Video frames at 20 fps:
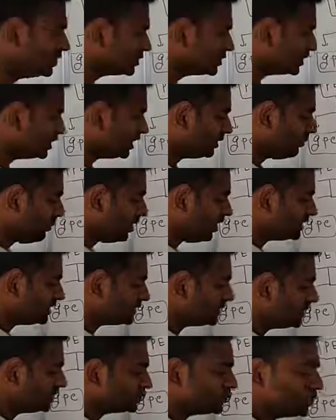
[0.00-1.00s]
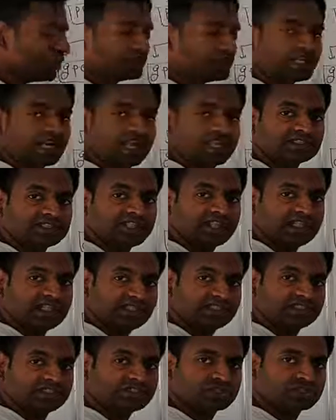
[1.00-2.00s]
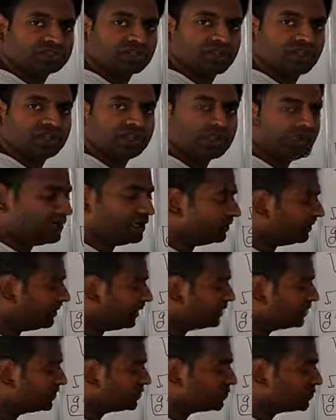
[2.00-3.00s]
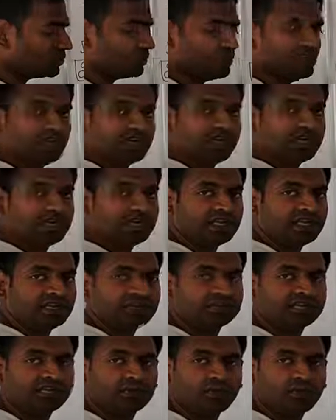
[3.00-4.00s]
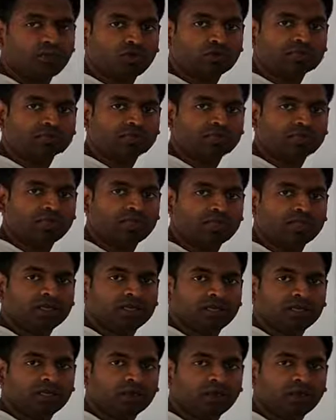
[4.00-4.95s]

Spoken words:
So that means this water has energy stored in it. That stored in it, is it in a motion?